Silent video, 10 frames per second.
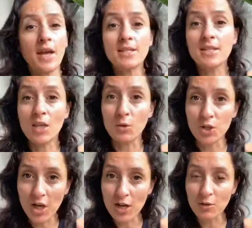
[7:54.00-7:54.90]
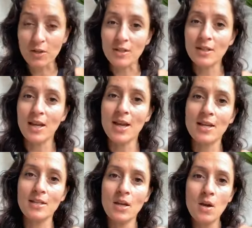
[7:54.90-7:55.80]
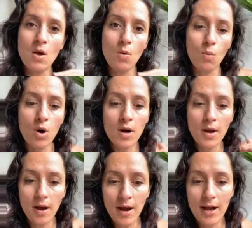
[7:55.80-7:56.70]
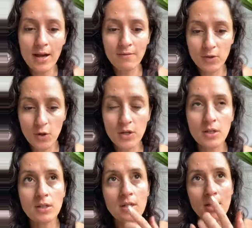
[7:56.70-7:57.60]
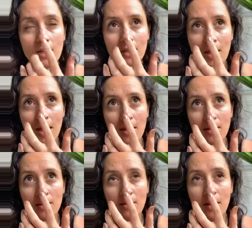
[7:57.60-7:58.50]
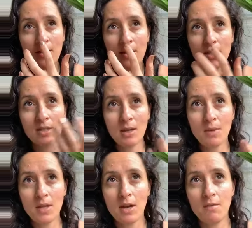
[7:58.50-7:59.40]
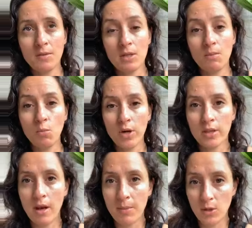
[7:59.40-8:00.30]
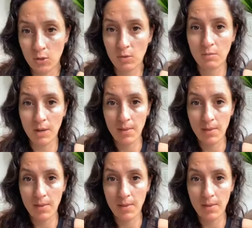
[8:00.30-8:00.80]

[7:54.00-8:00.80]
that's the lower chakras. And what I have noticed is that, and this is something that some work that I've been doing with